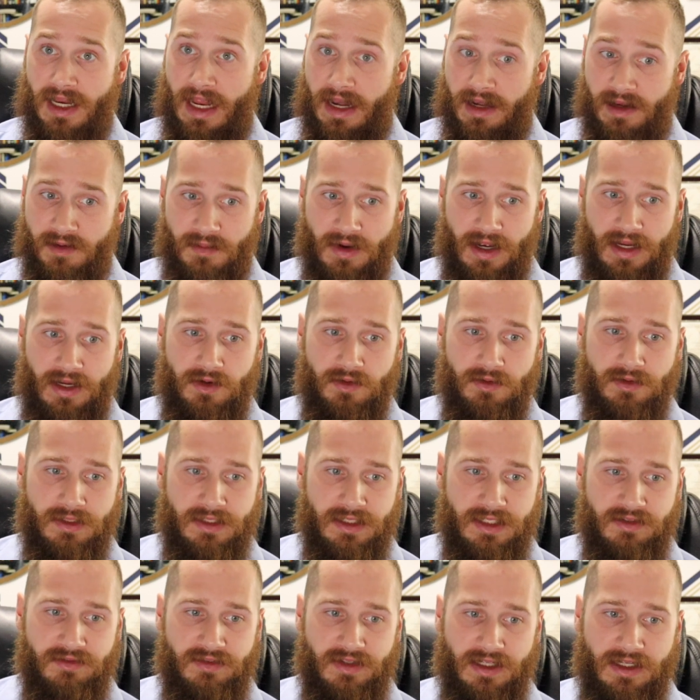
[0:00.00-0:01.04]
and in my own
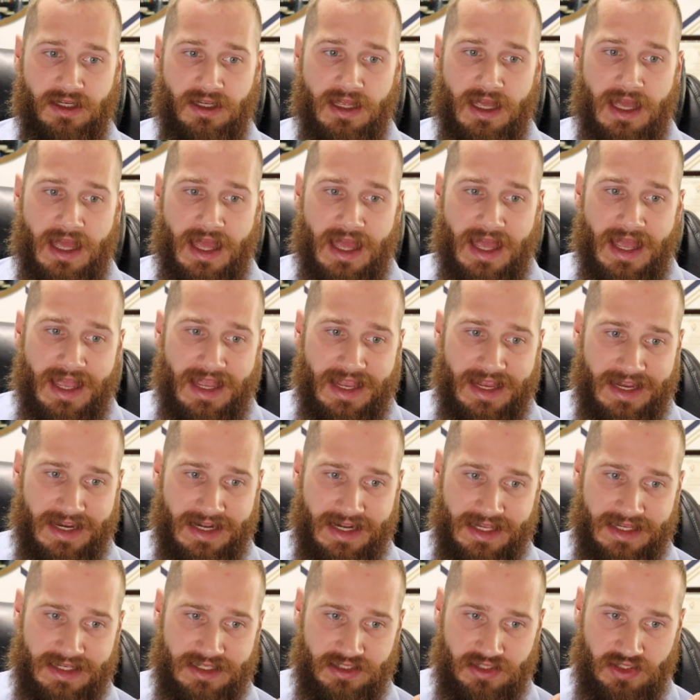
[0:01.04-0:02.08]
living. It
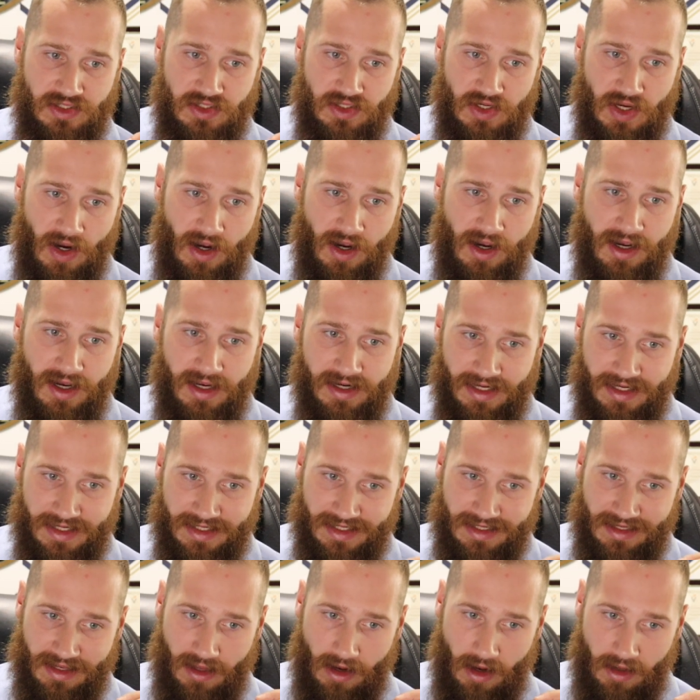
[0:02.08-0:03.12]
is God
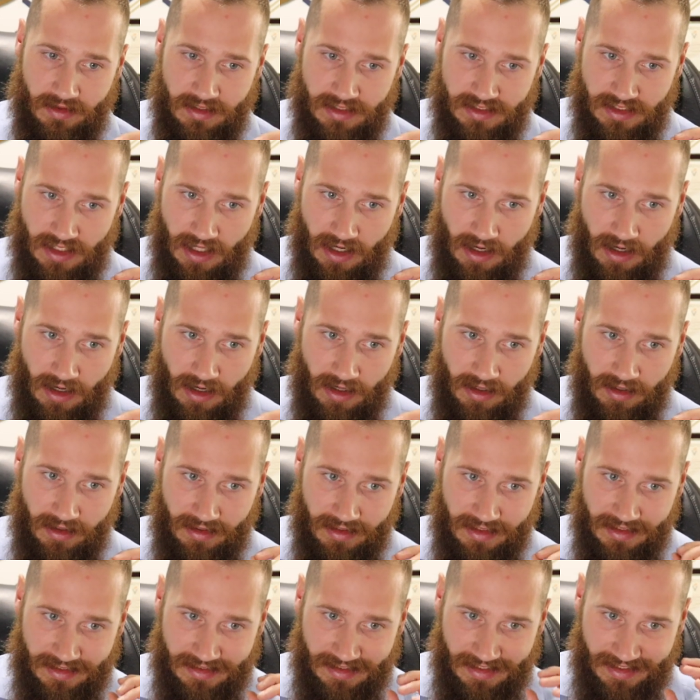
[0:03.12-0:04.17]
in these
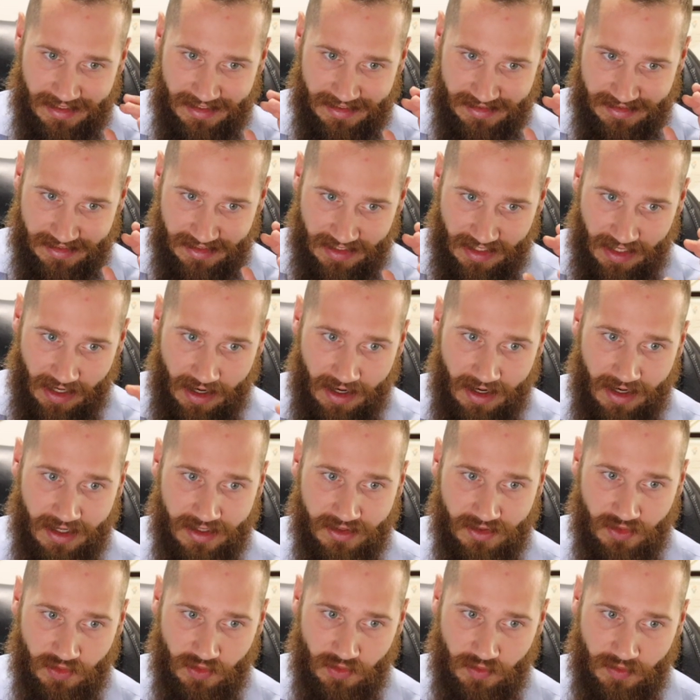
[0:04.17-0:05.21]
it, it is
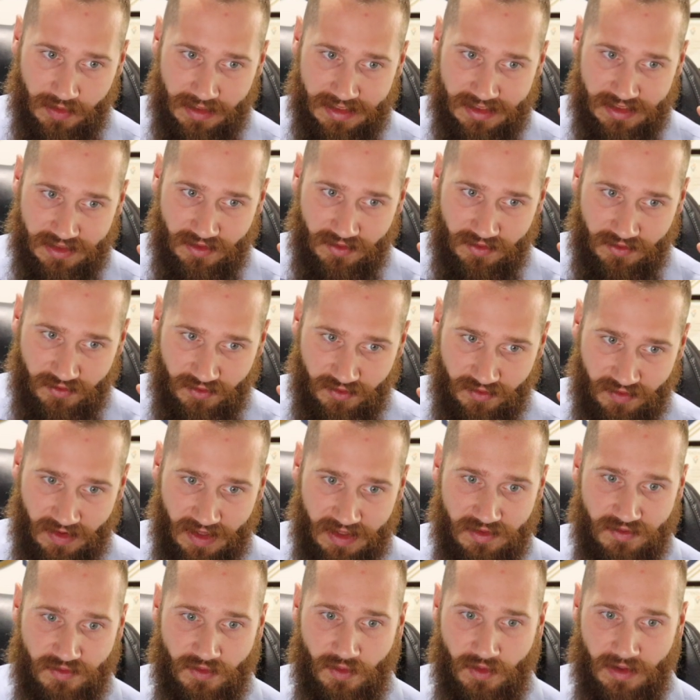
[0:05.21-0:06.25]
God who is
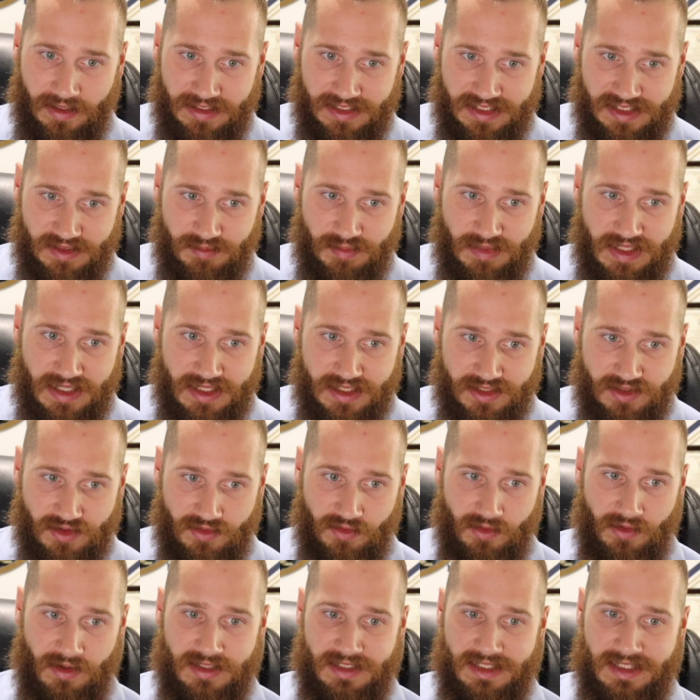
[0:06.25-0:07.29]
faithful and speaks
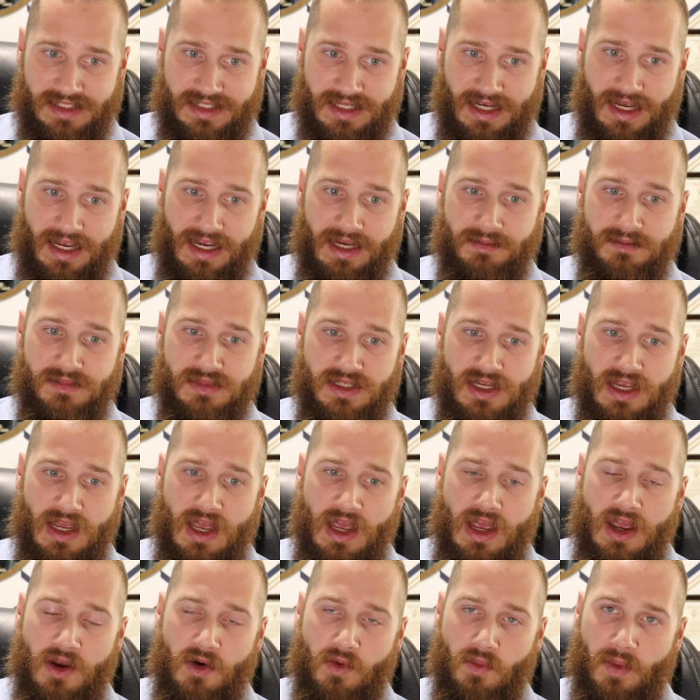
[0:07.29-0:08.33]
through us in times
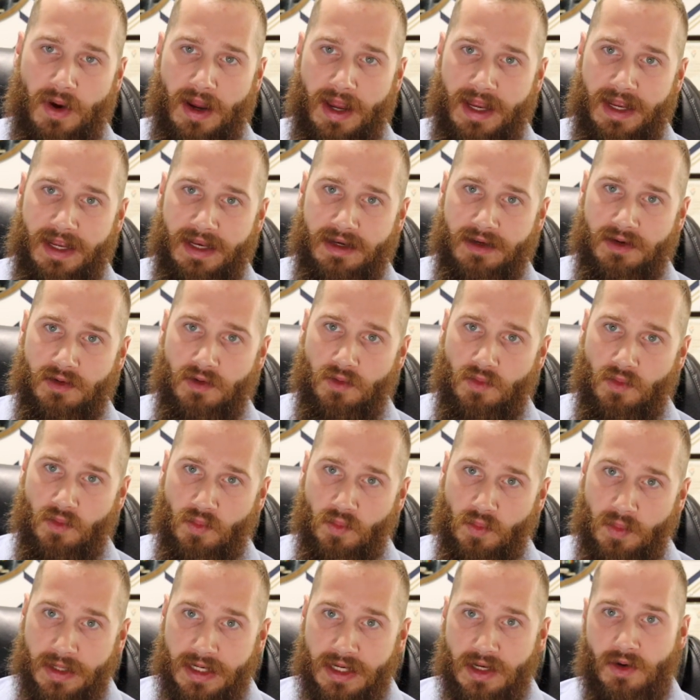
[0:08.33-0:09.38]
when
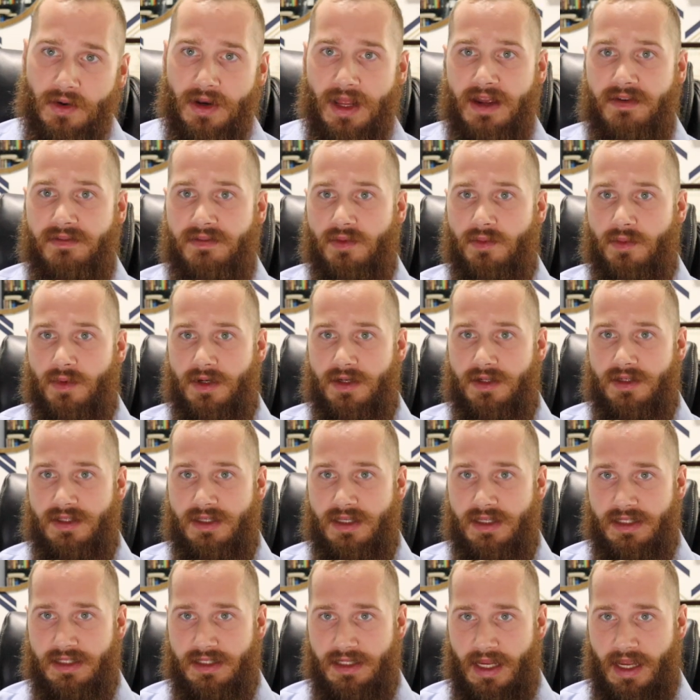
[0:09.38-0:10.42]
we don't have the words
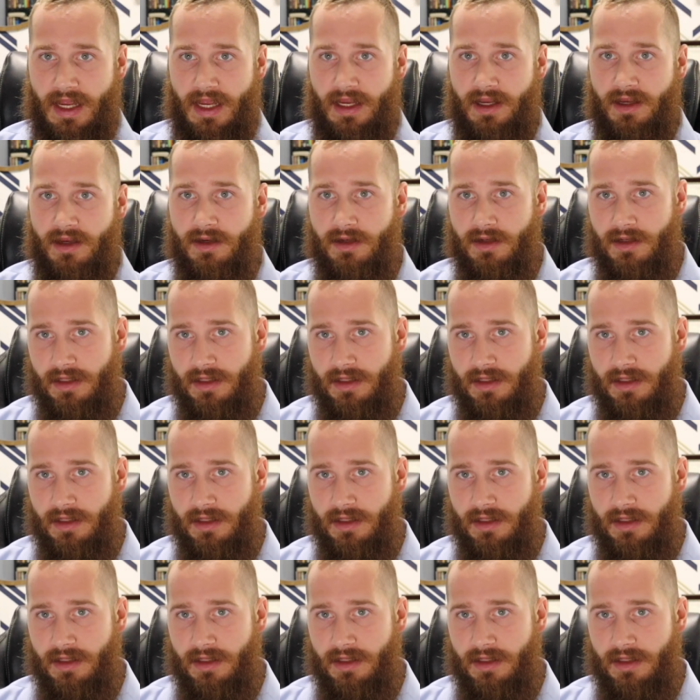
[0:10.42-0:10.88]
to say.